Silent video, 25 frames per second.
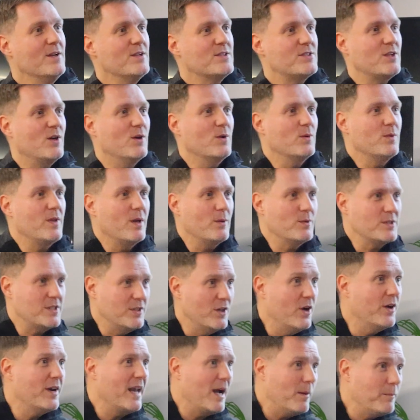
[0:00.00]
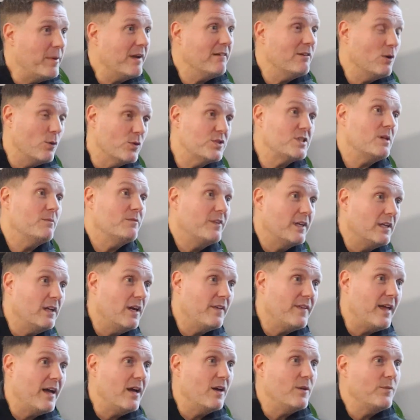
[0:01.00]
So there was an earn out period or something
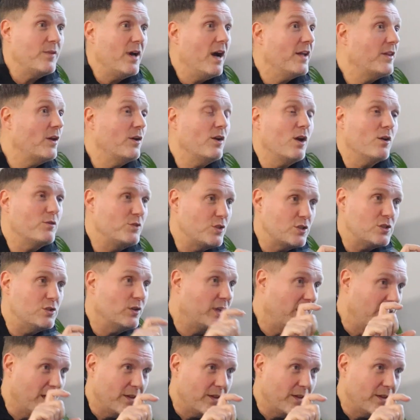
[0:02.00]
like that. But I don't know, just